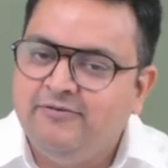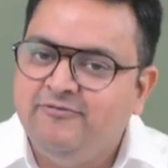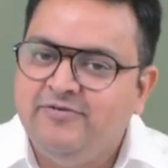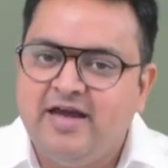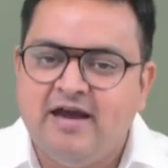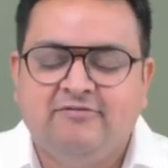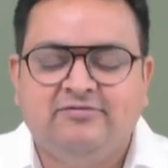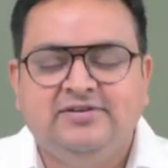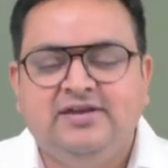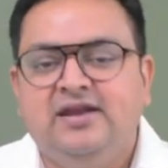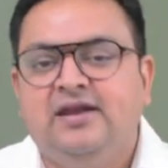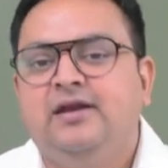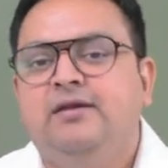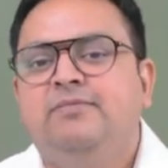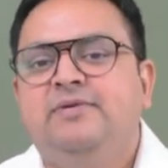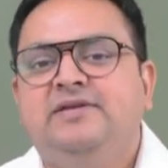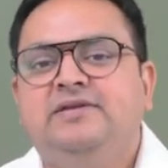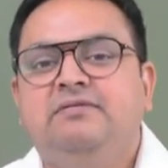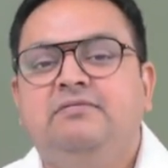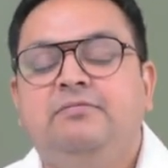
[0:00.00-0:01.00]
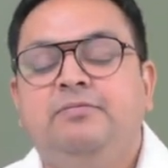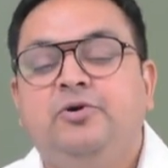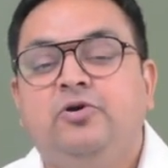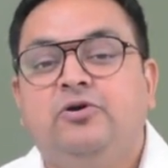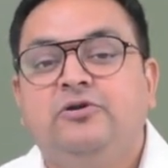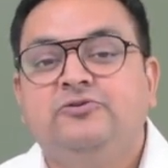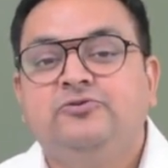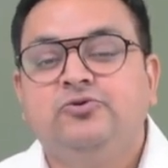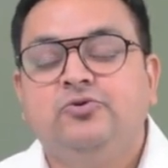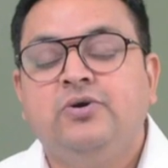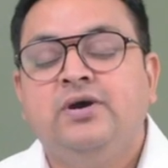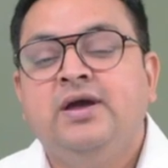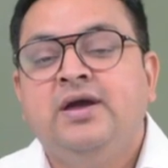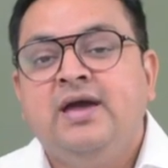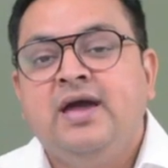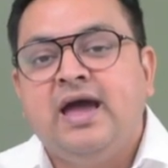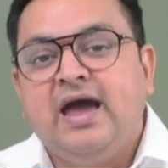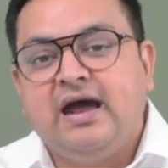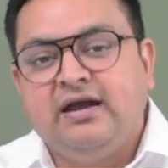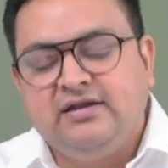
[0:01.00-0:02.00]
We have seen in PGBP also.
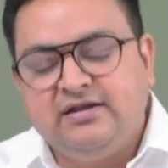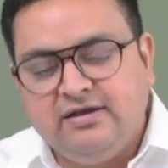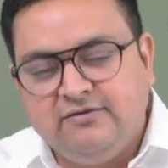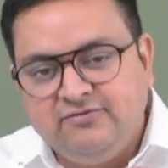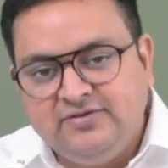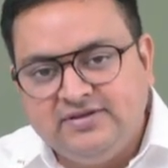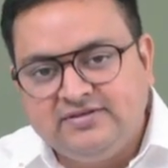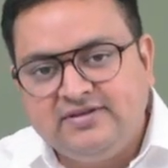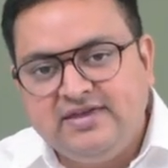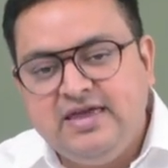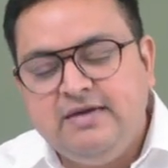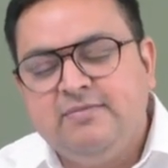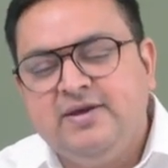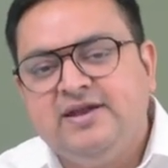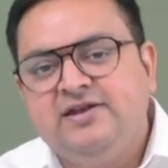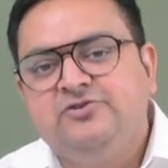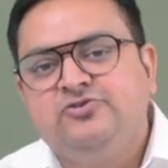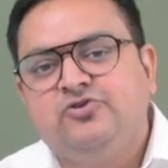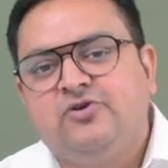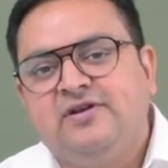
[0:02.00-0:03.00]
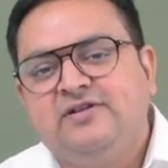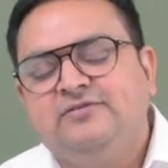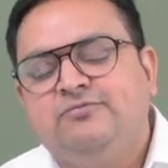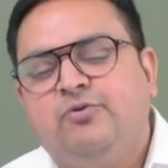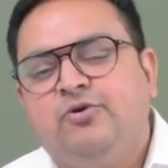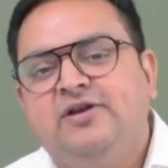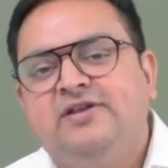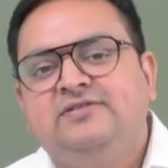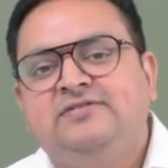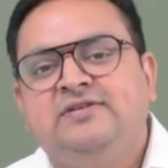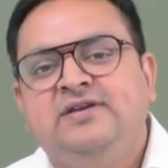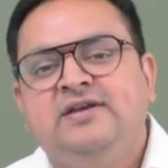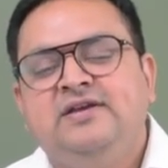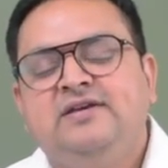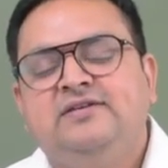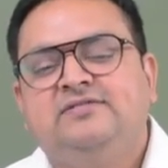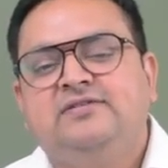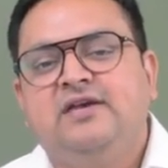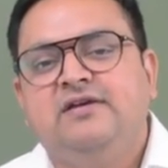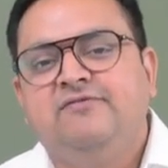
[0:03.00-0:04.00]
And if the scheme and insurance policy
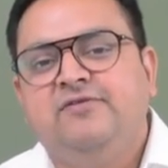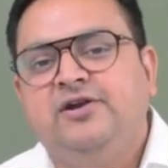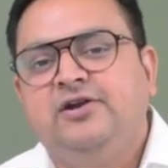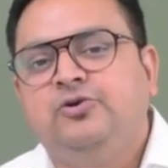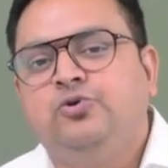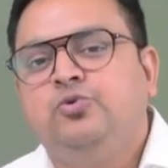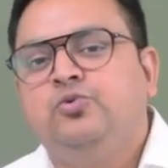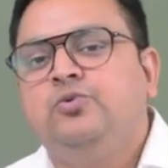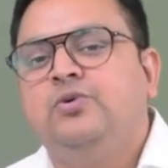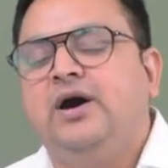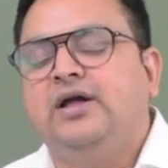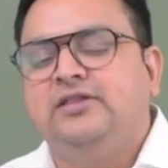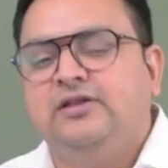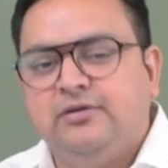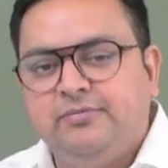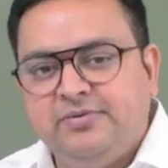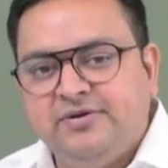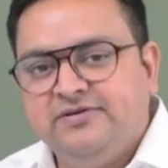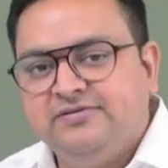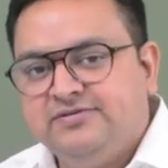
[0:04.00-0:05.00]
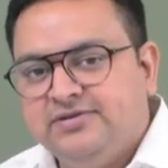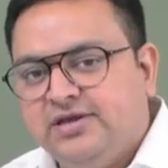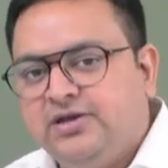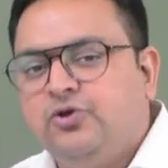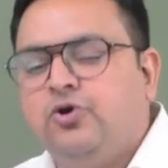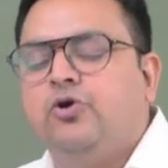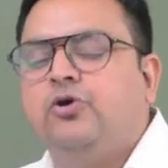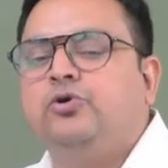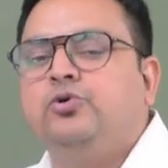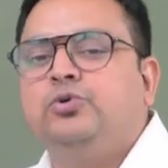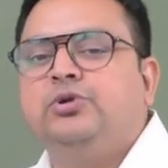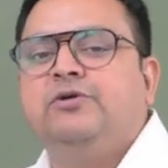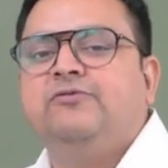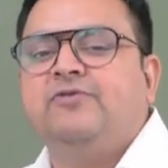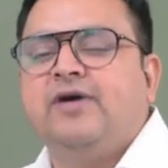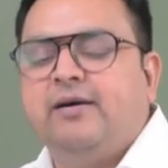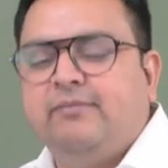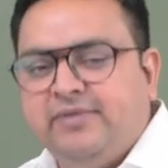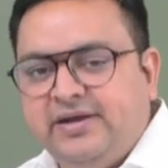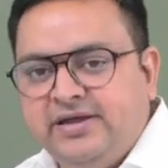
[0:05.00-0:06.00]
is given to other person or to the
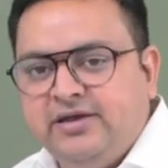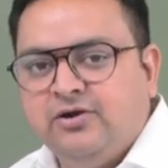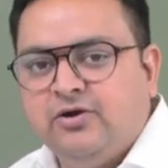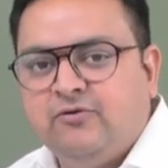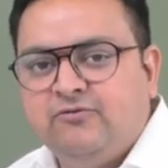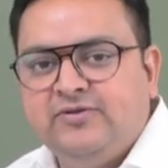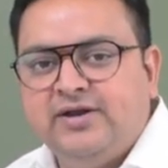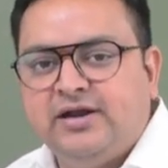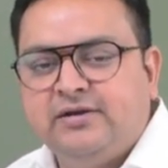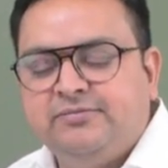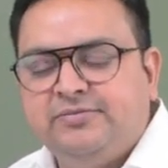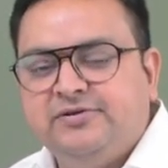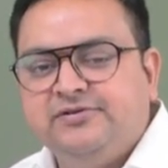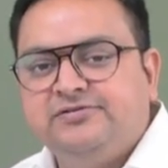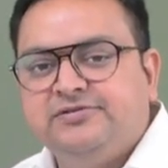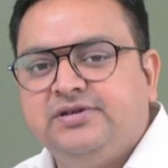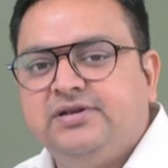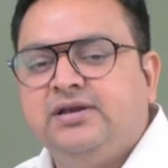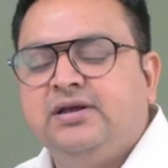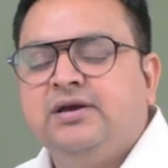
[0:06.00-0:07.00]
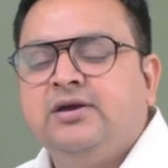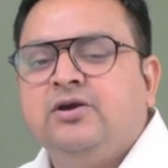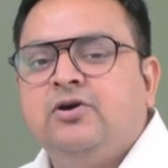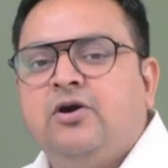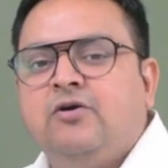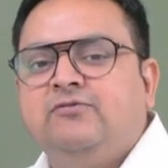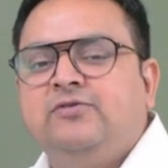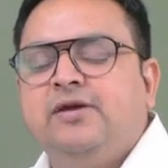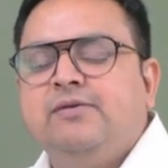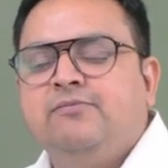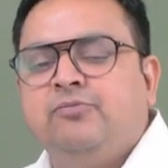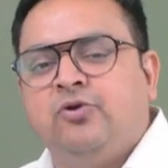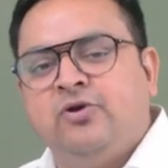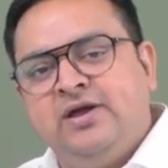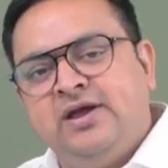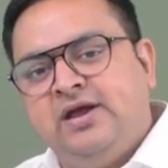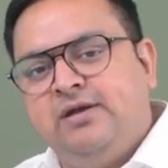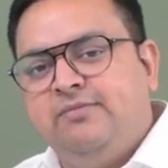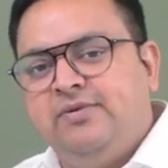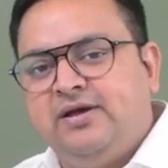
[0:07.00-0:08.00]
family of that person, of the
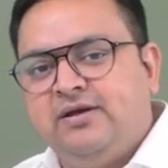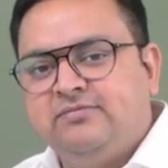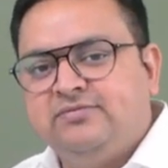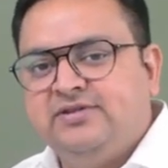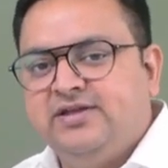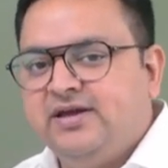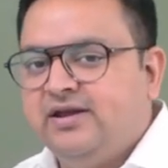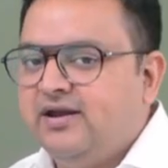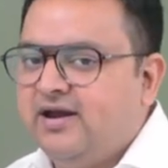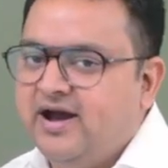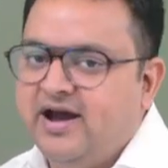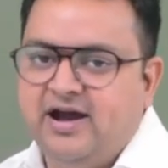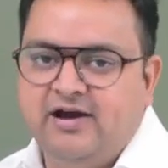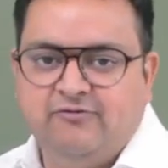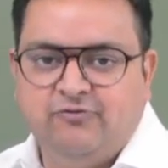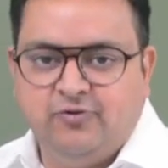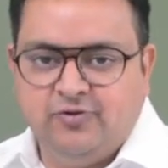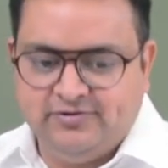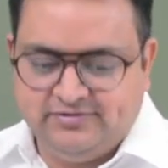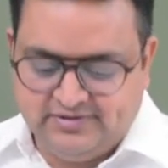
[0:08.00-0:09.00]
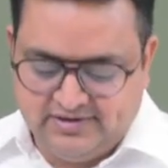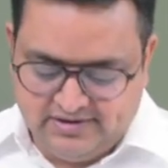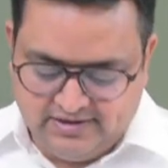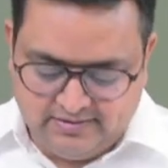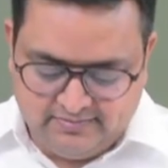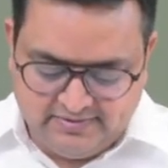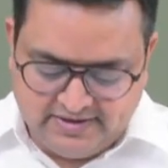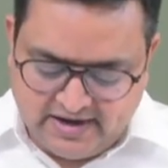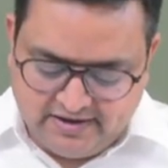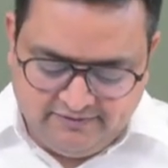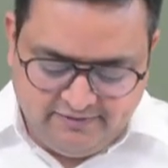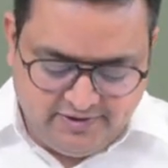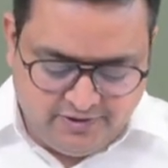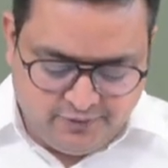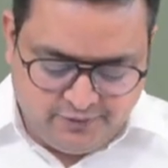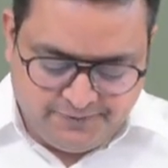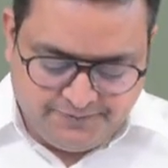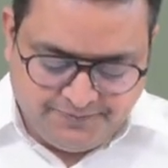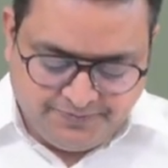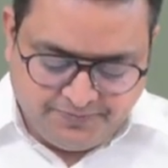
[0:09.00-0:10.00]
employee, it becomes their IFOS income. That we know.